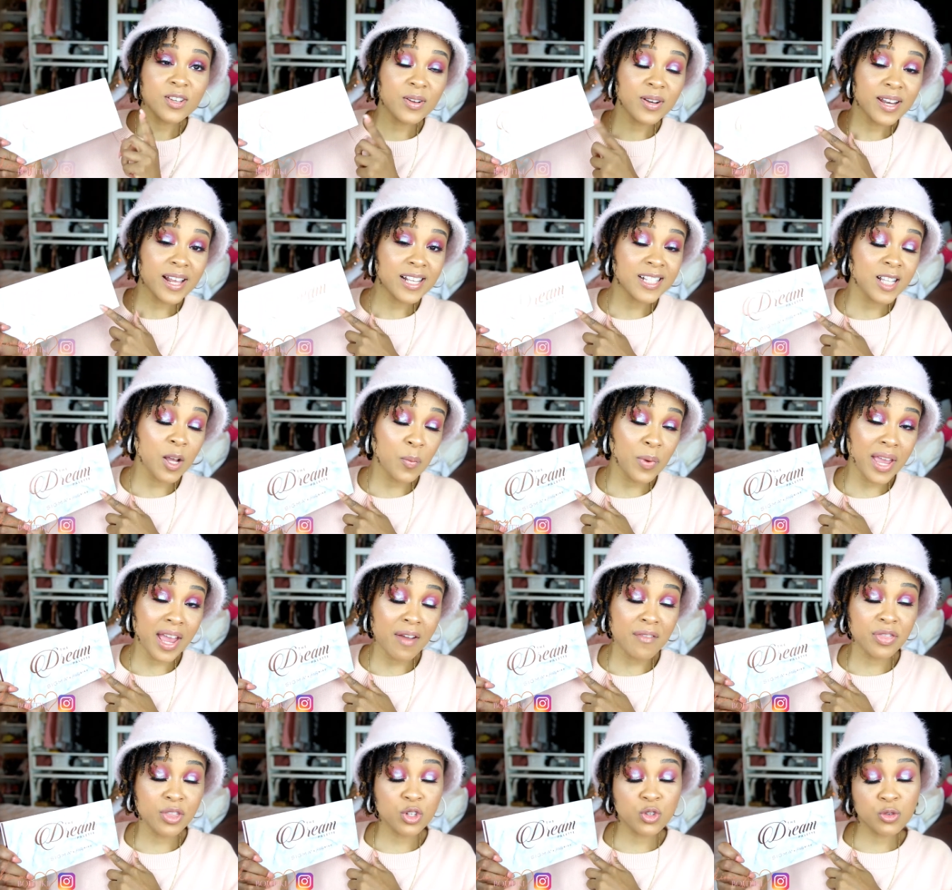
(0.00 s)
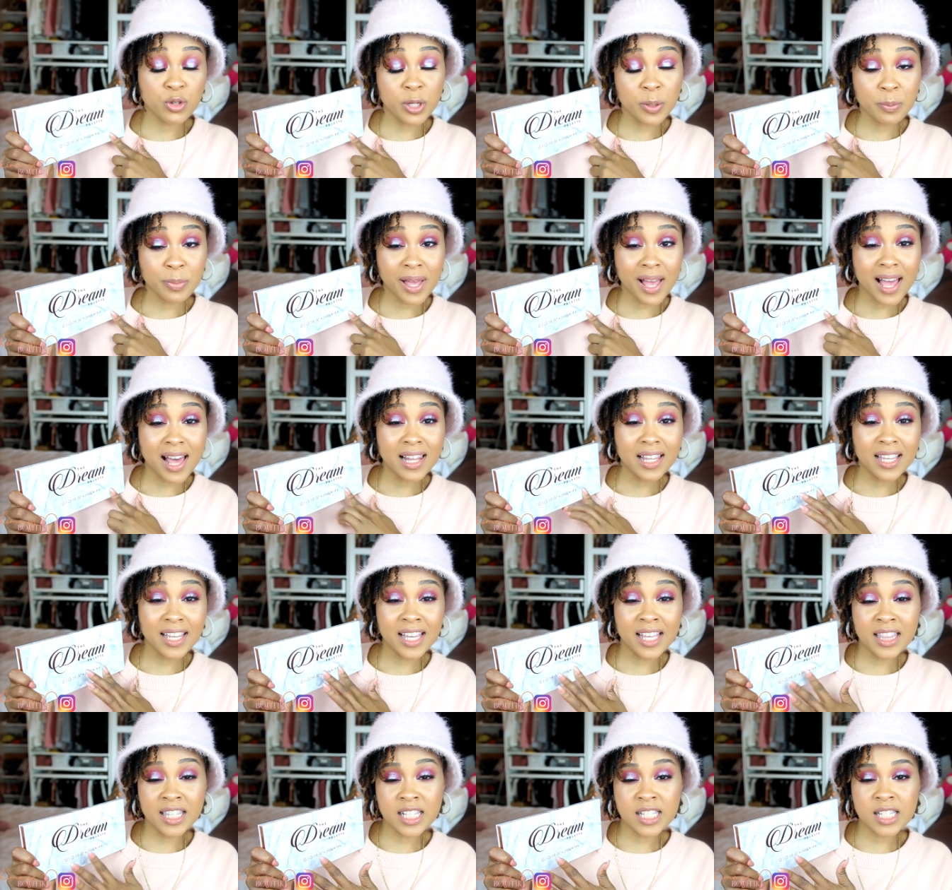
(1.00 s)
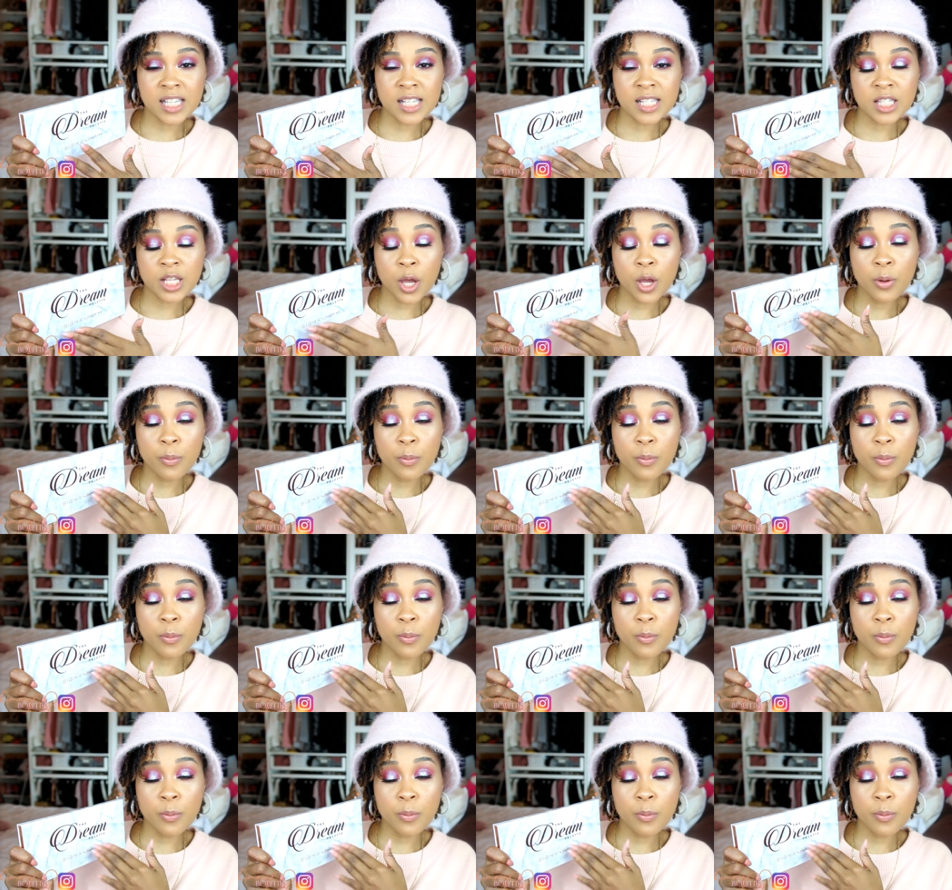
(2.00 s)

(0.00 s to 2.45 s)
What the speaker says: next up we have the Dream Palette, and this is a